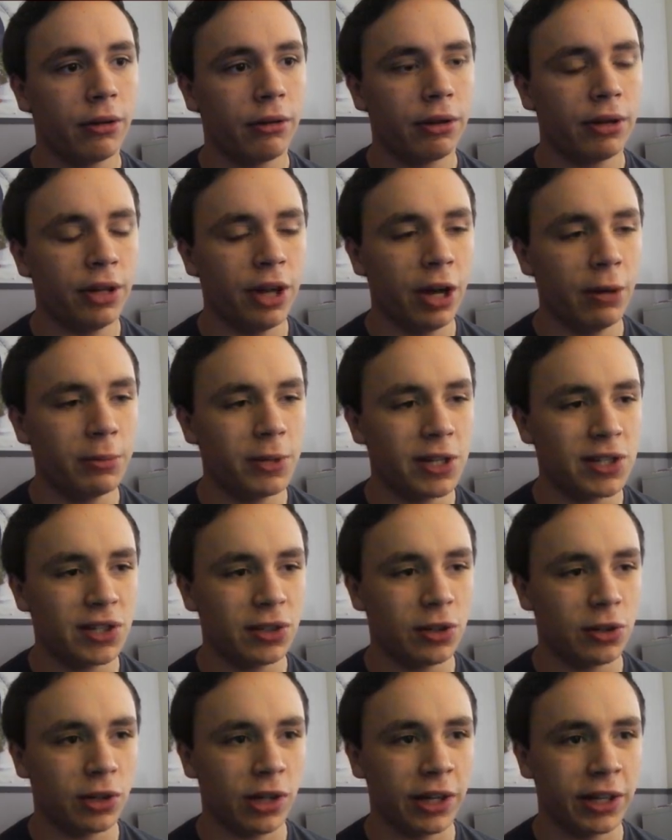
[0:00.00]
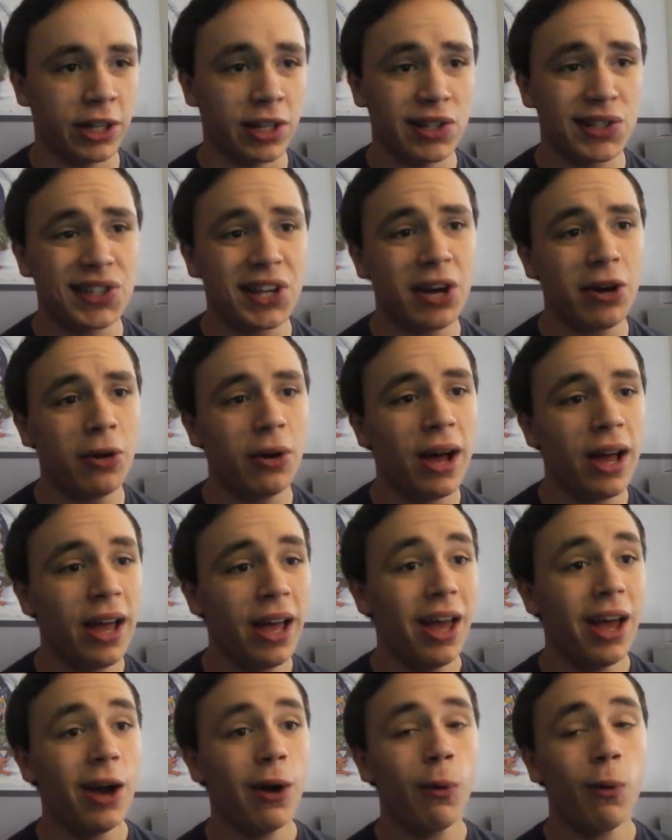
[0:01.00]
Nope, doesn't look like it. So,
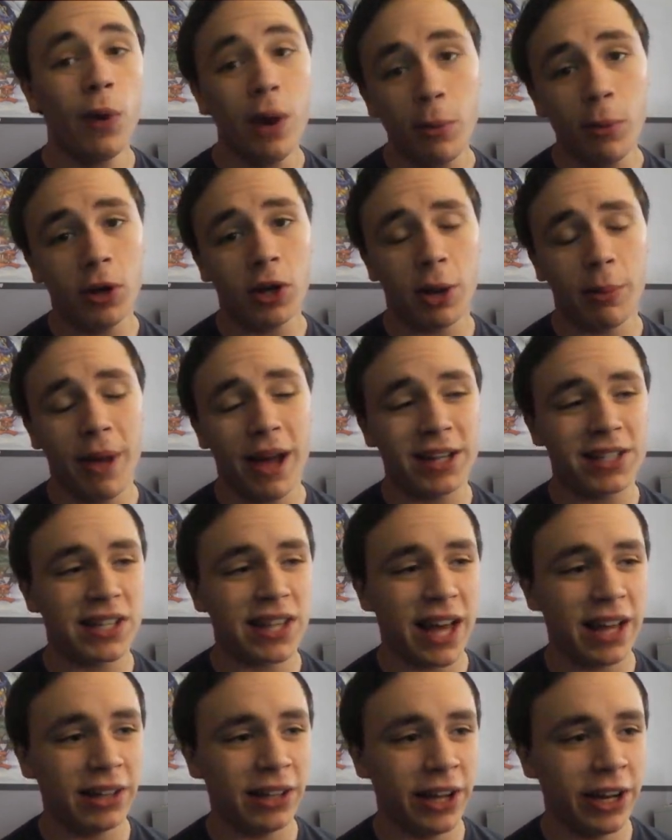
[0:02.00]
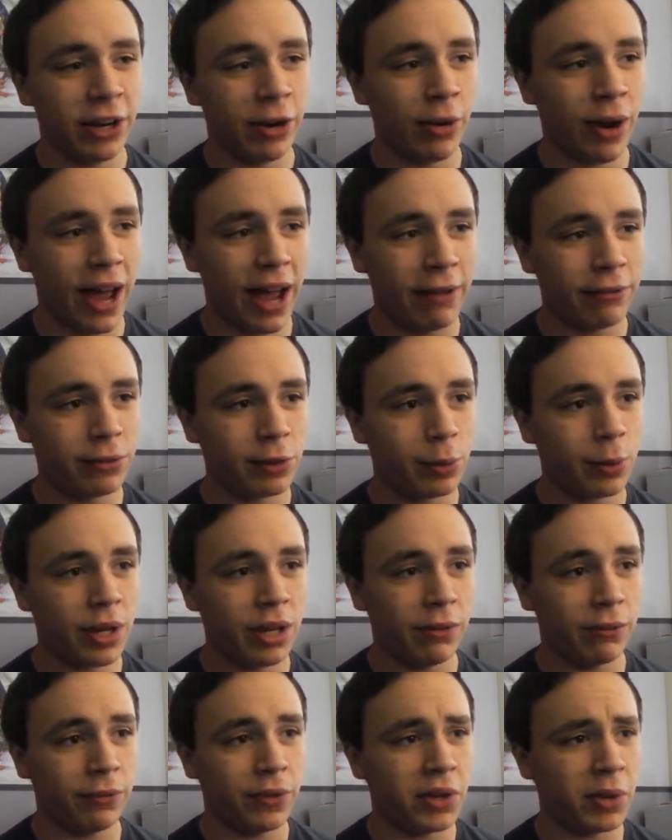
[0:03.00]
we will come back to that later after
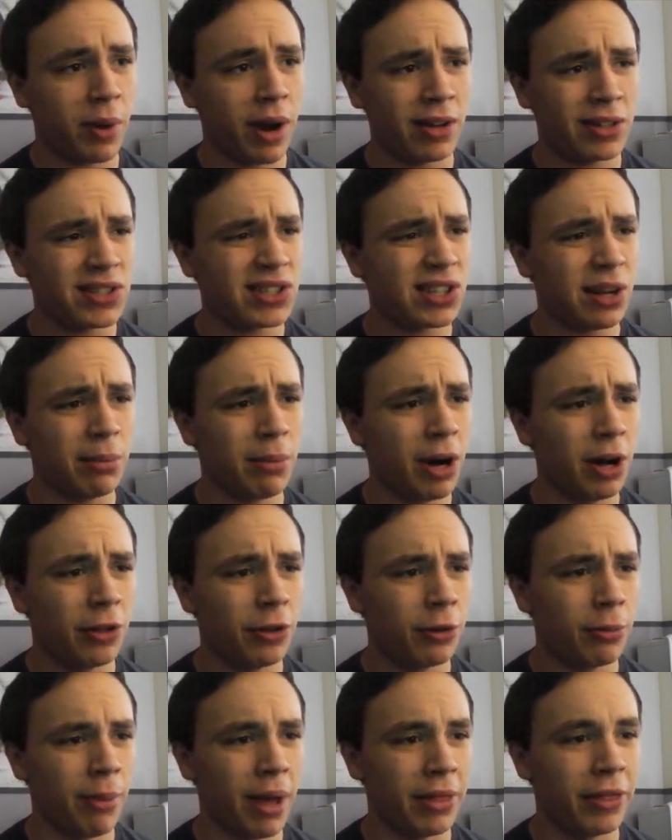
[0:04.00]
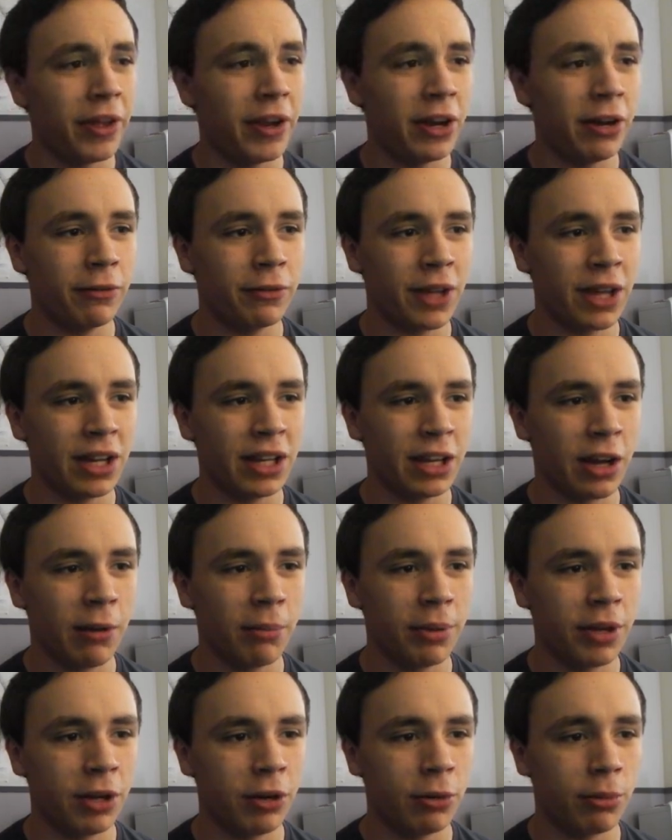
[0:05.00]
we figure out some other method of getting up here.